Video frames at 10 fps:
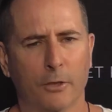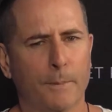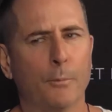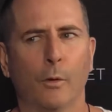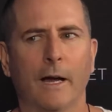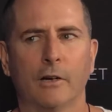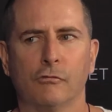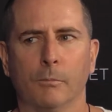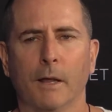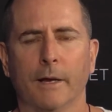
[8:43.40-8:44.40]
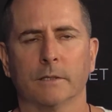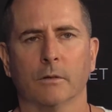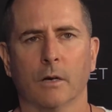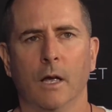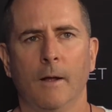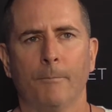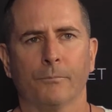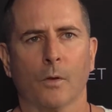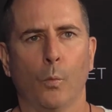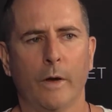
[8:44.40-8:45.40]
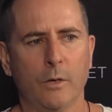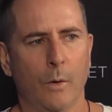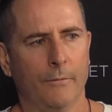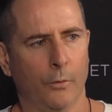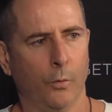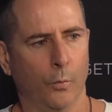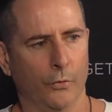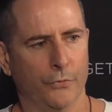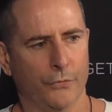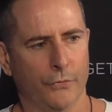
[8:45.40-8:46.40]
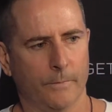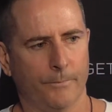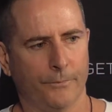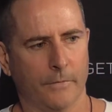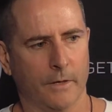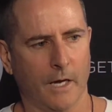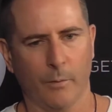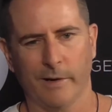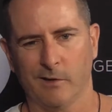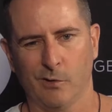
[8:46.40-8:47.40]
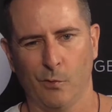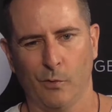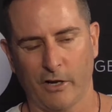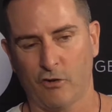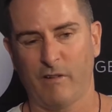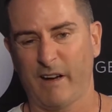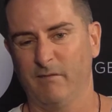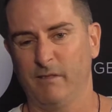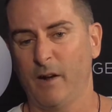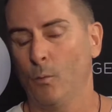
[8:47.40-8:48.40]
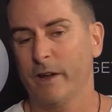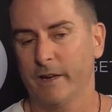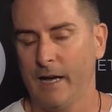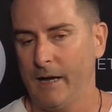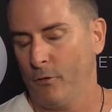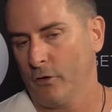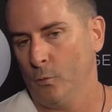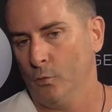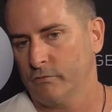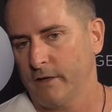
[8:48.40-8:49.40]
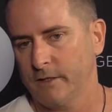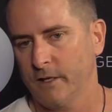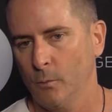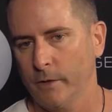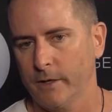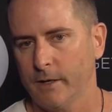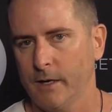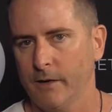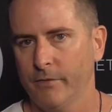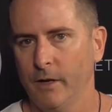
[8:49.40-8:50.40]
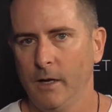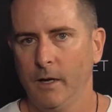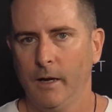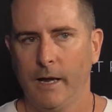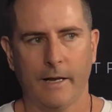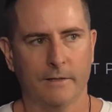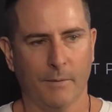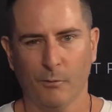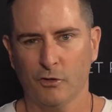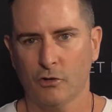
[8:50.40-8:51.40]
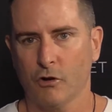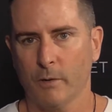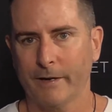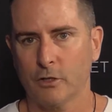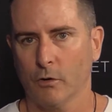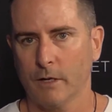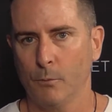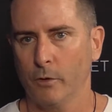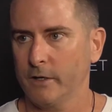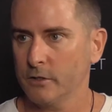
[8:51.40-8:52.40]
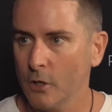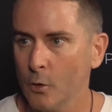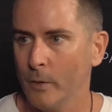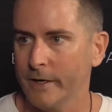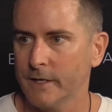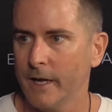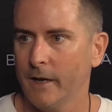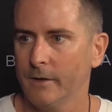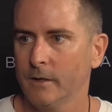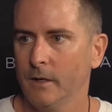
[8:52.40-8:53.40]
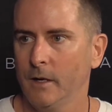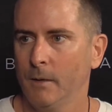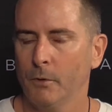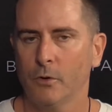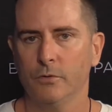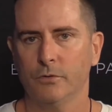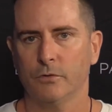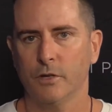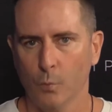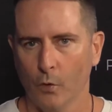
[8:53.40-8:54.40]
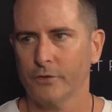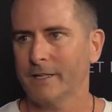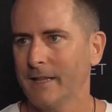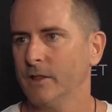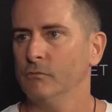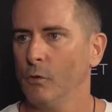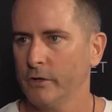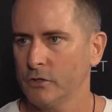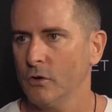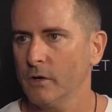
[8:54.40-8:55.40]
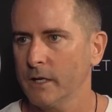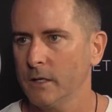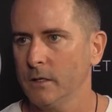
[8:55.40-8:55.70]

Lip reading: people are hard to replace. Like, when you have a horse going to a track in a week and a half, I've got a horse racing in a week and a half, and sometimes you're trying to make jockey bookings 2 weeks out because you want to get the right jockey